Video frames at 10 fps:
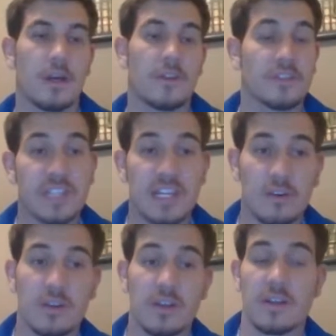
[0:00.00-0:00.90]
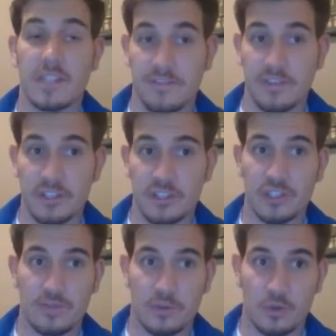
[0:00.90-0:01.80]
The standard definition
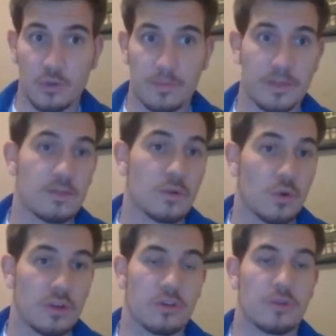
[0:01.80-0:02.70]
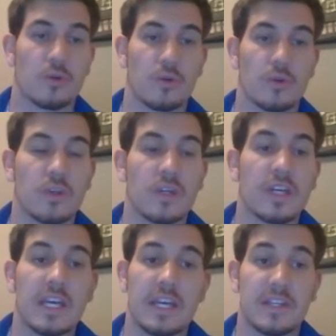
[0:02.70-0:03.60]
of recruitment, according to Google,
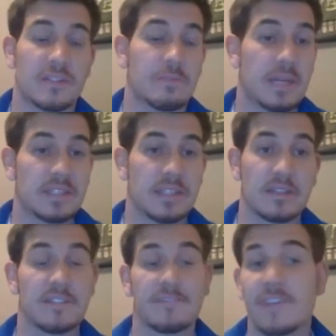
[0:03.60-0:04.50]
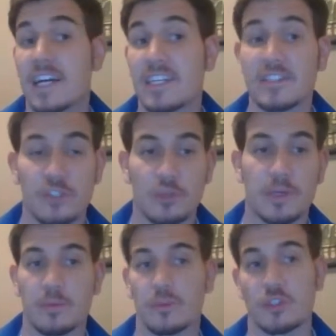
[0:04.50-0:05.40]
is basically finding new
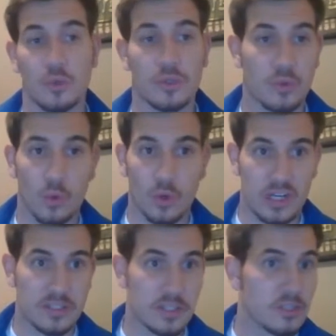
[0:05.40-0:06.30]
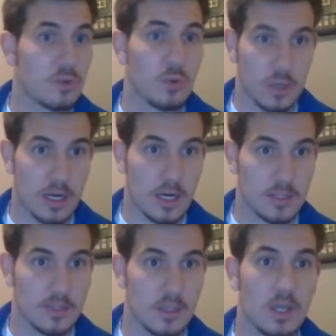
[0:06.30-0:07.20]
people to join your organization or
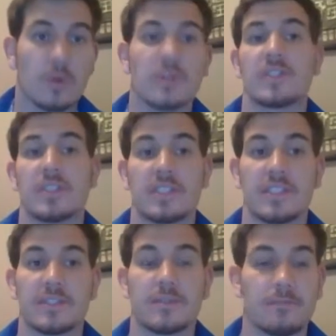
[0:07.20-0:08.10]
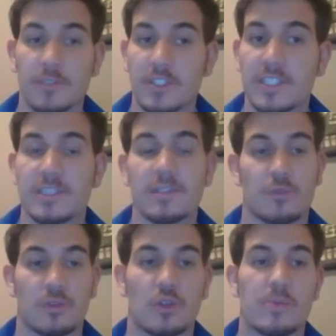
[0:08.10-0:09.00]
cause, which is really
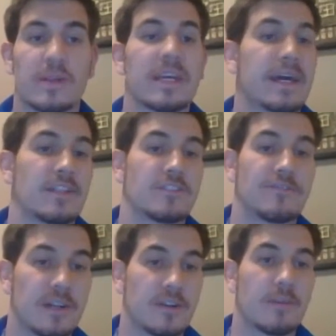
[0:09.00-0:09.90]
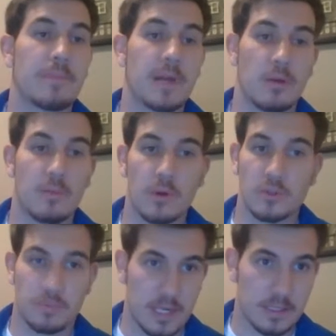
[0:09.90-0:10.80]
recruitment at its very bare bones
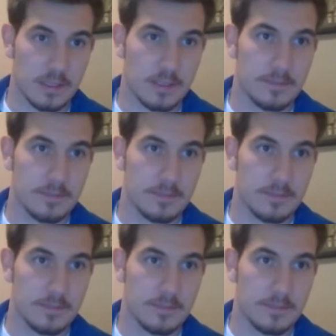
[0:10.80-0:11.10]
basic.